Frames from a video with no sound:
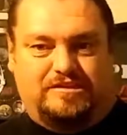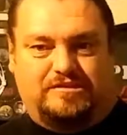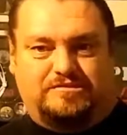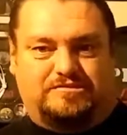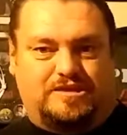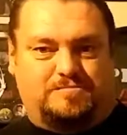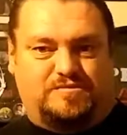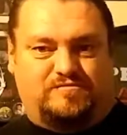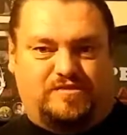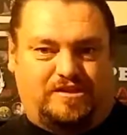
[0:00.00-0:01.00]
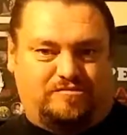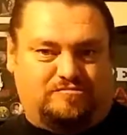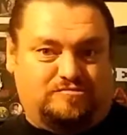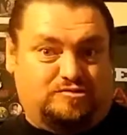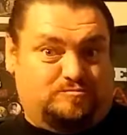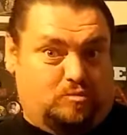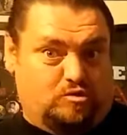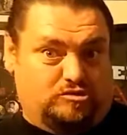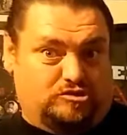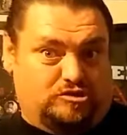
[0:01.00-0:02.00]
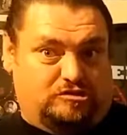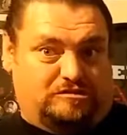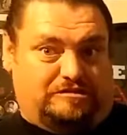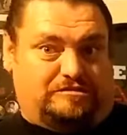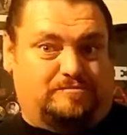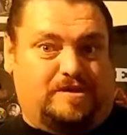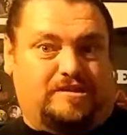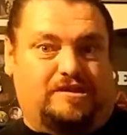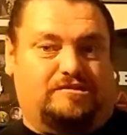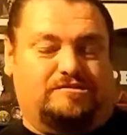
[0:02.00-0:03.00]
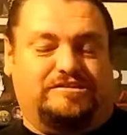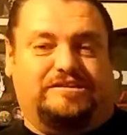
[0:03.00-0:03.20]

stop this video, spoilers alert, and come back later.